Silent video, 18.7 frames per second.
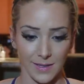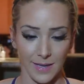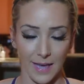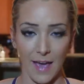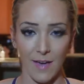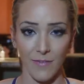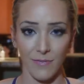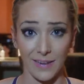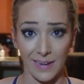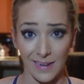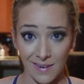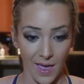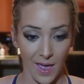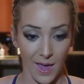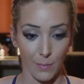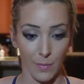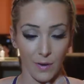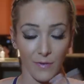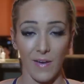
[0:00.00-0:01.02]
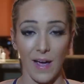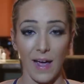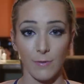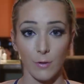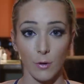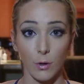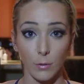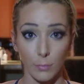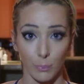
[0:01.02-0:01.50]
caffeine and my
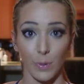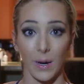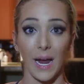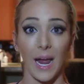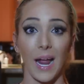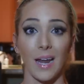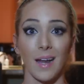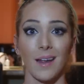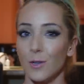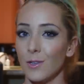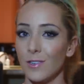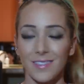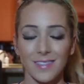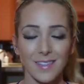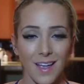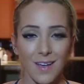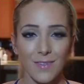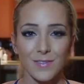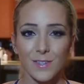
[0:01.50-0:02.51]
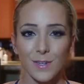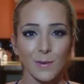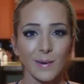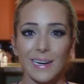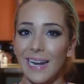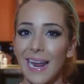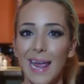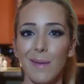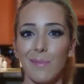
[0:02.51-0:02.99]
five-year-old brain just loves to
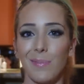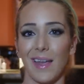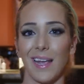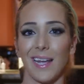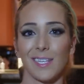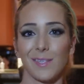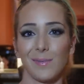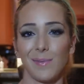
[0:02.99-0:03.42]
rename things,